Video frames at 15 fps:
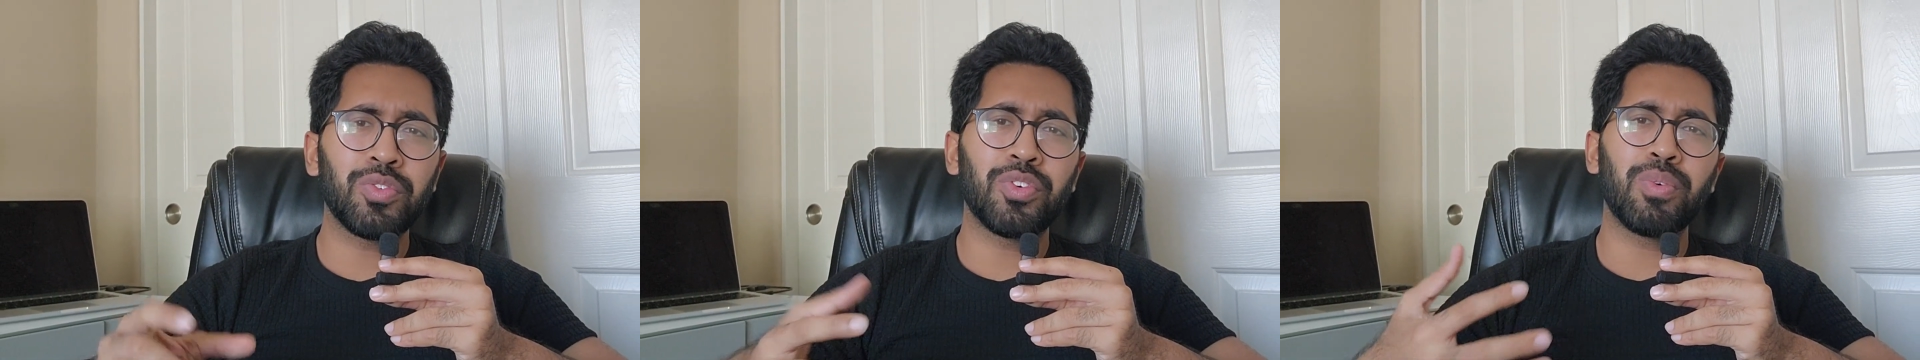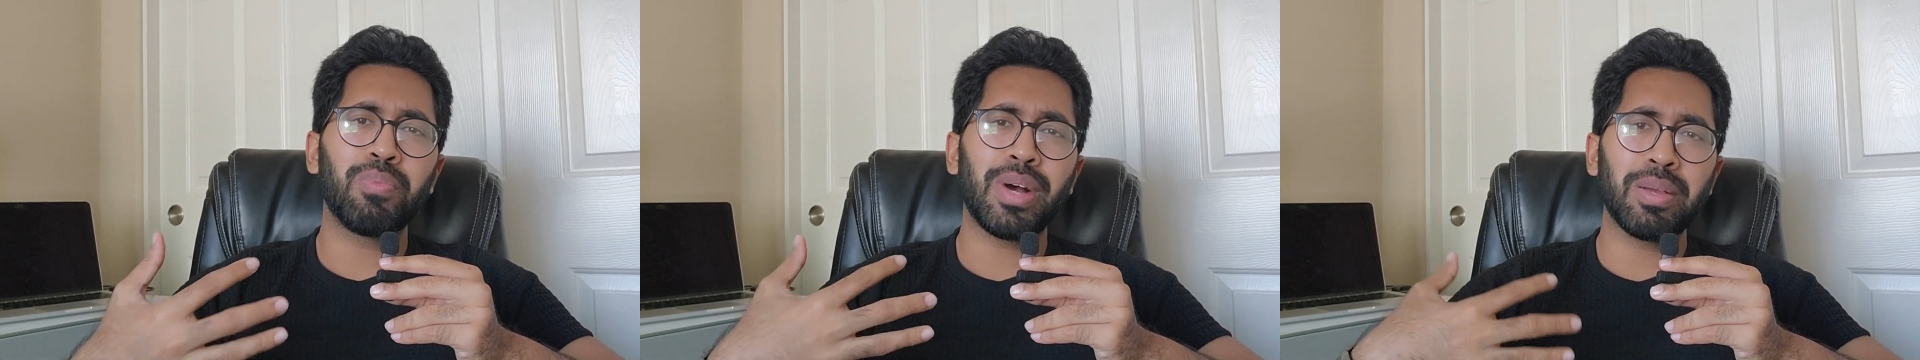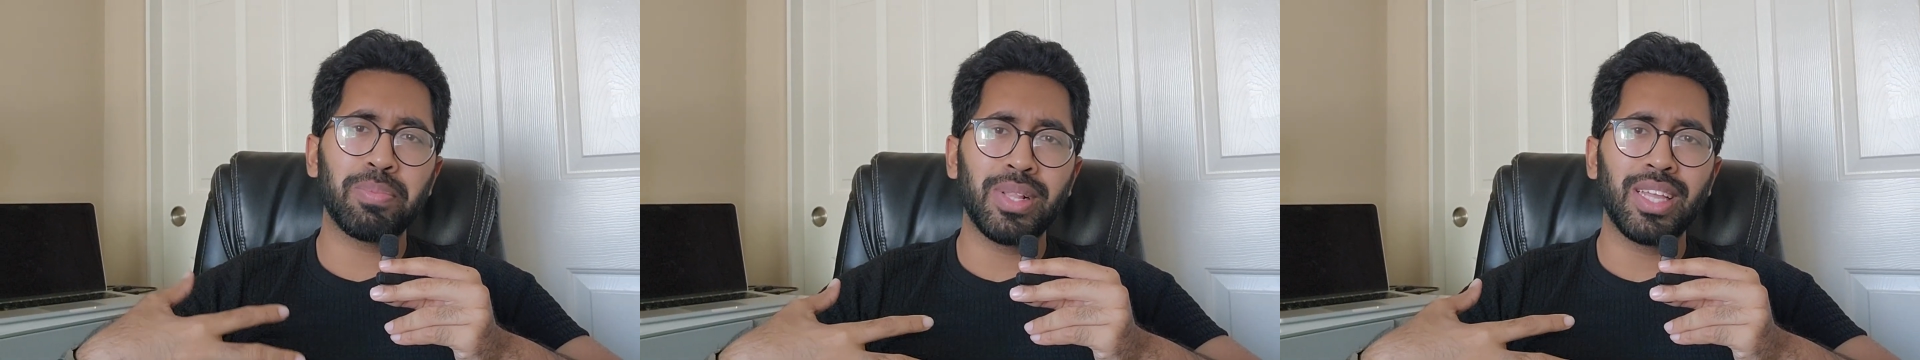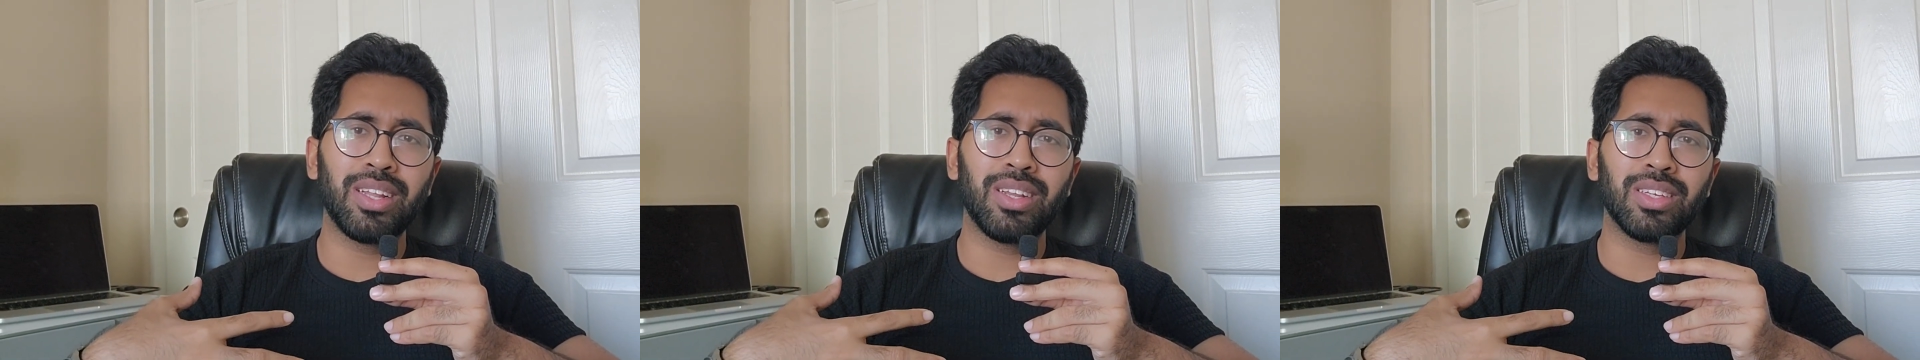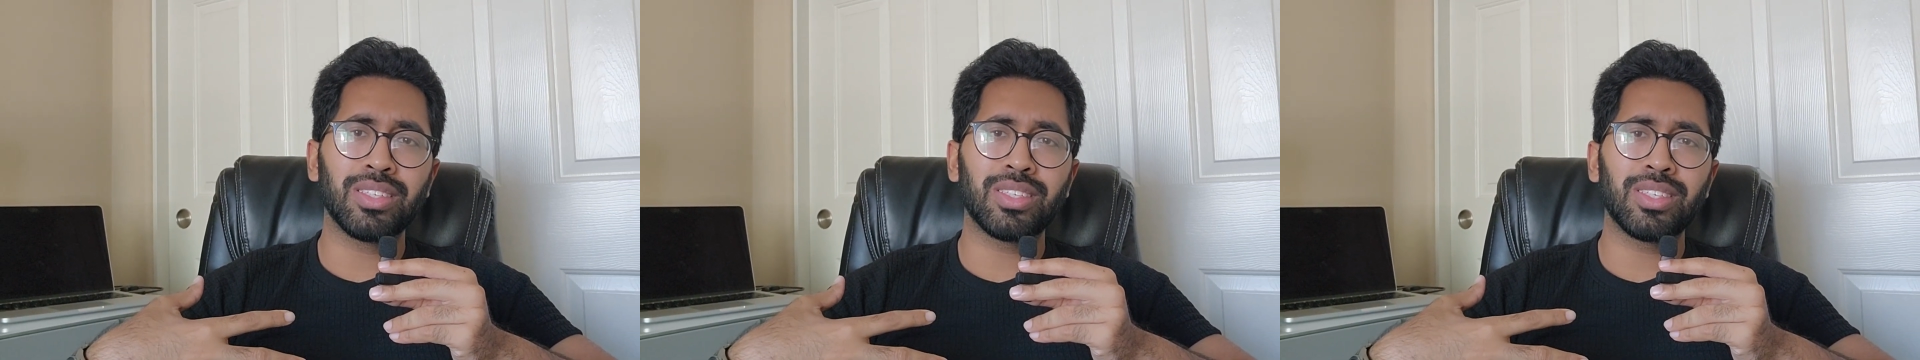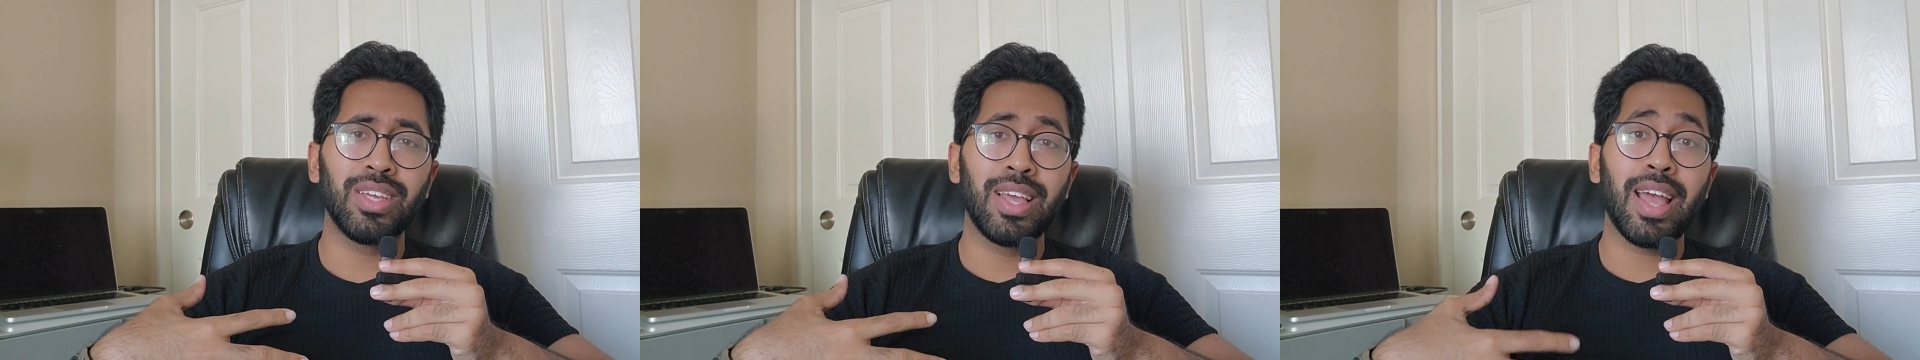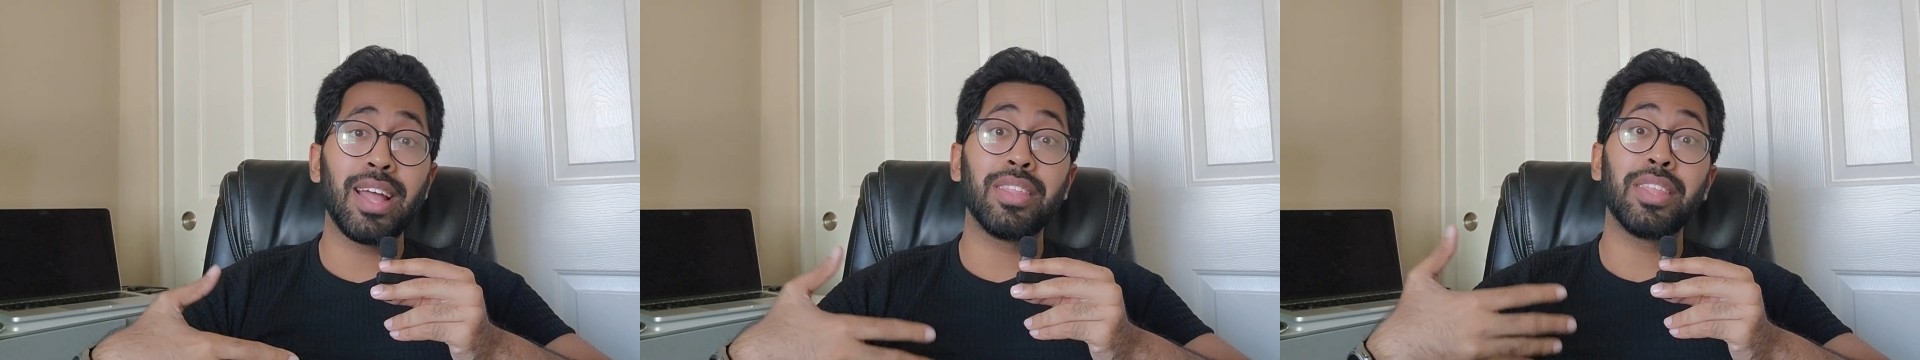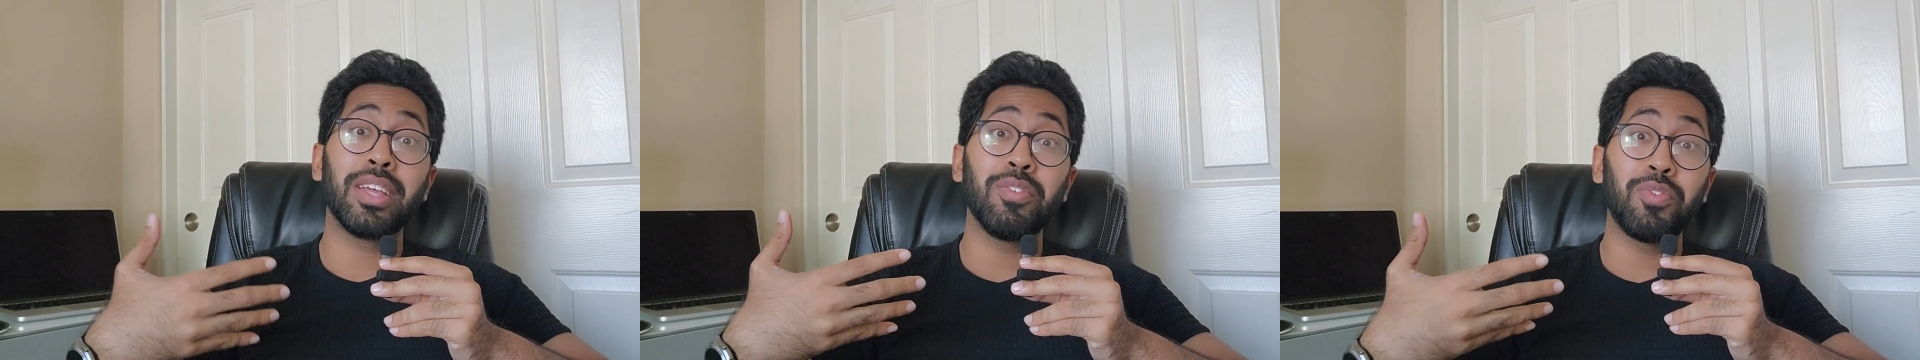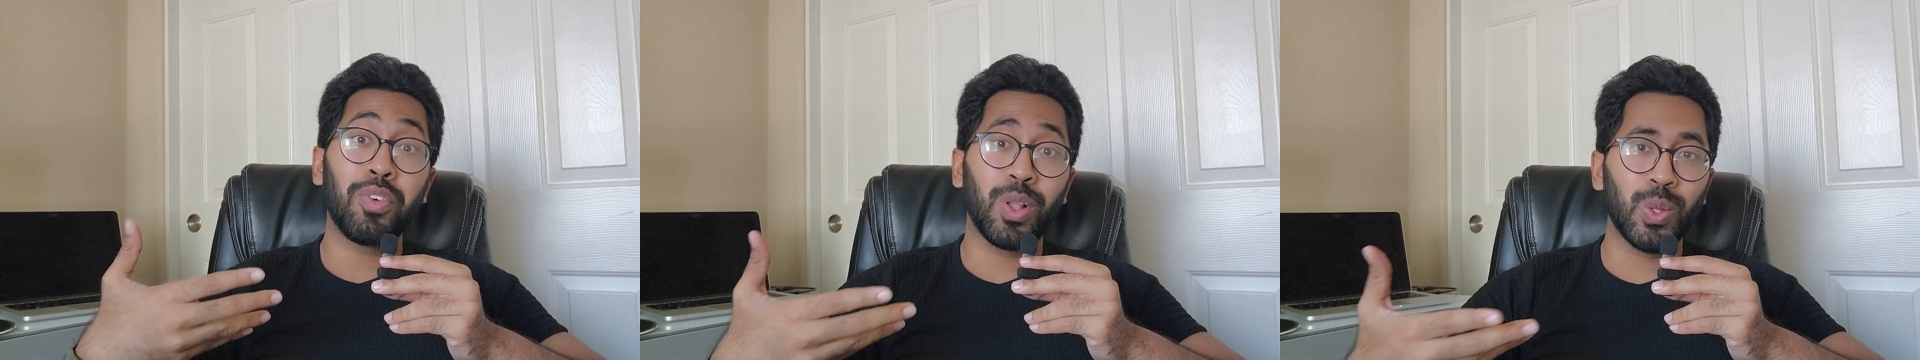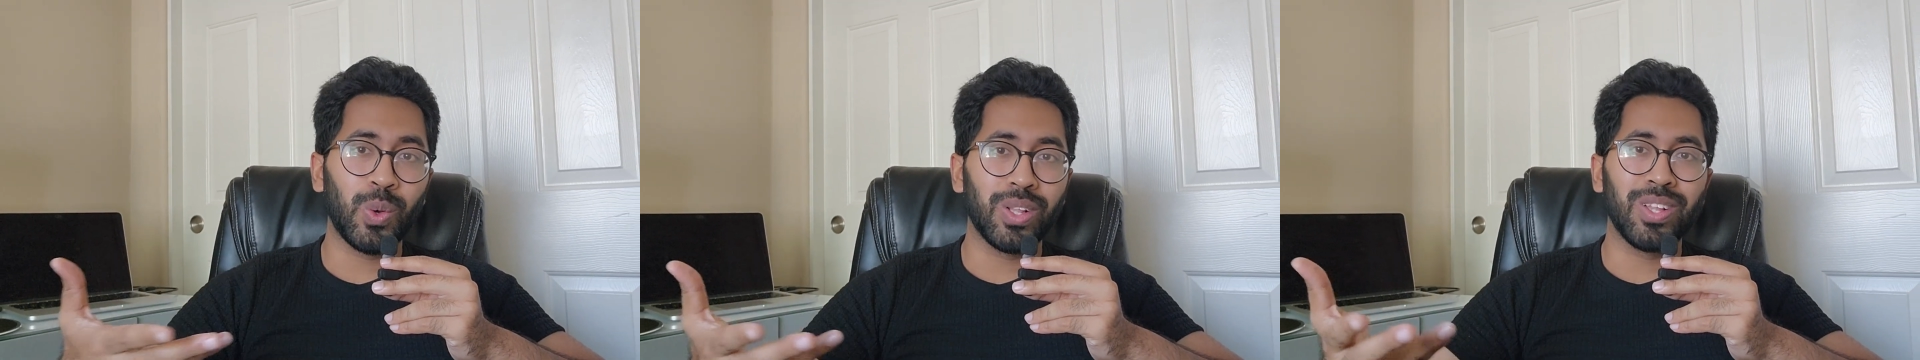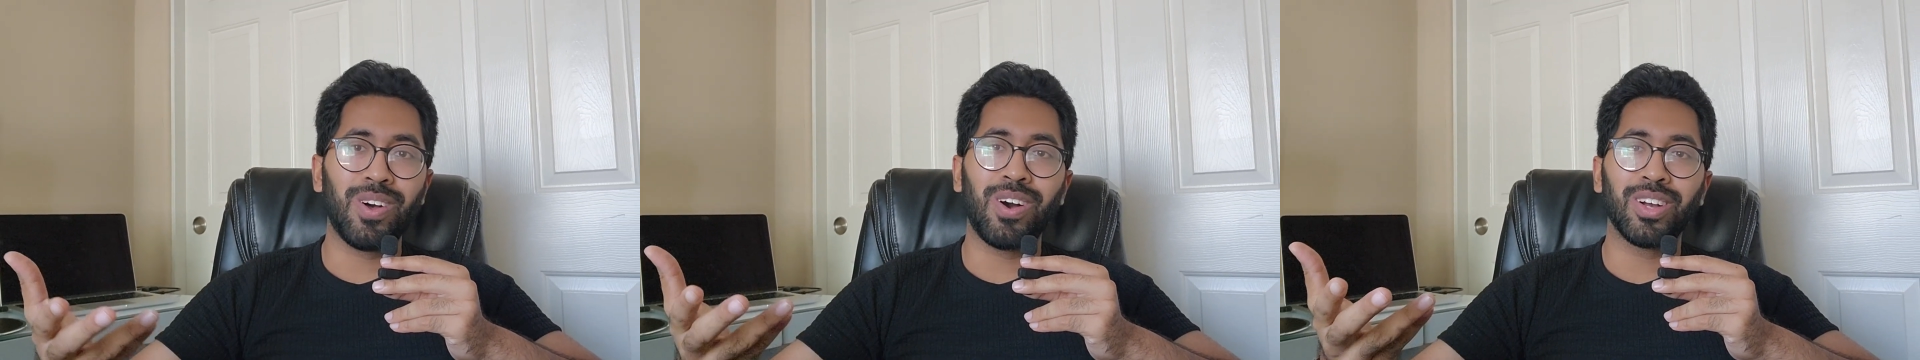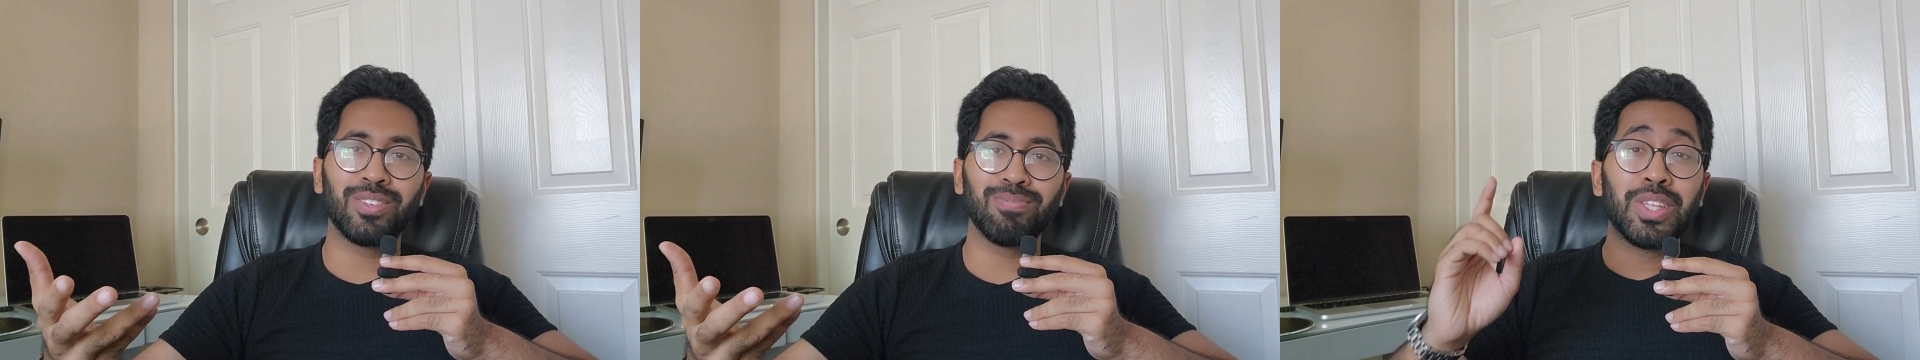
from my playlist and then follow along.